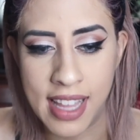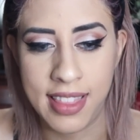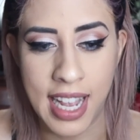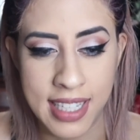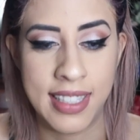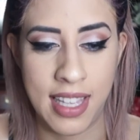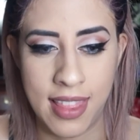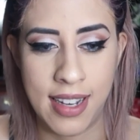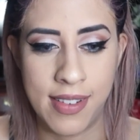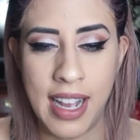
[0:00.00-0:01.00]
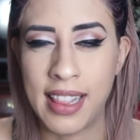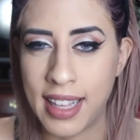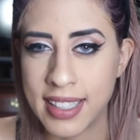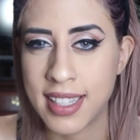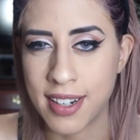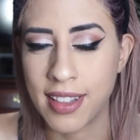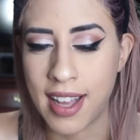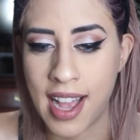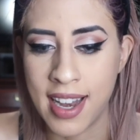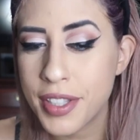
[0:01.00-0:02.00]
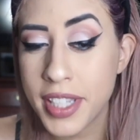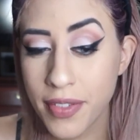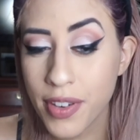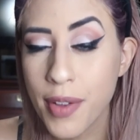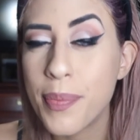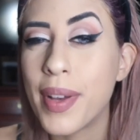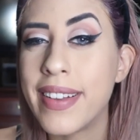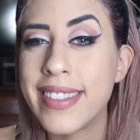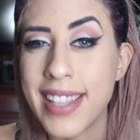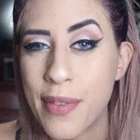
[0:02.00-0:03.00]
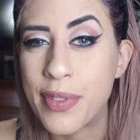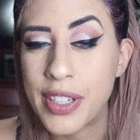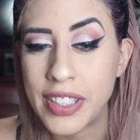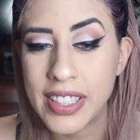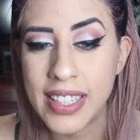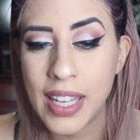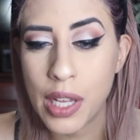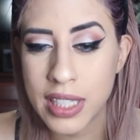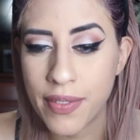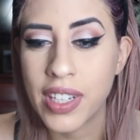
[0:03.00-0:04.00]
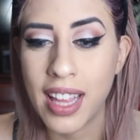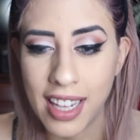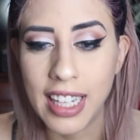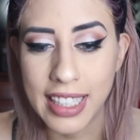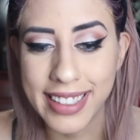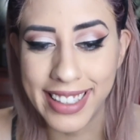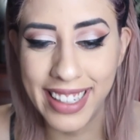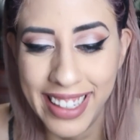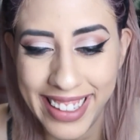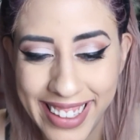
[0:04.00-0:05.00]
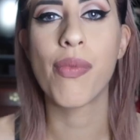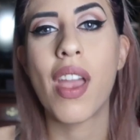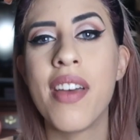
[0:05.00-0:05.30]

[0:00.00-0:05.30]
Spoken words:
I liked it though. I liked it a lot. Different, but definitely liked it.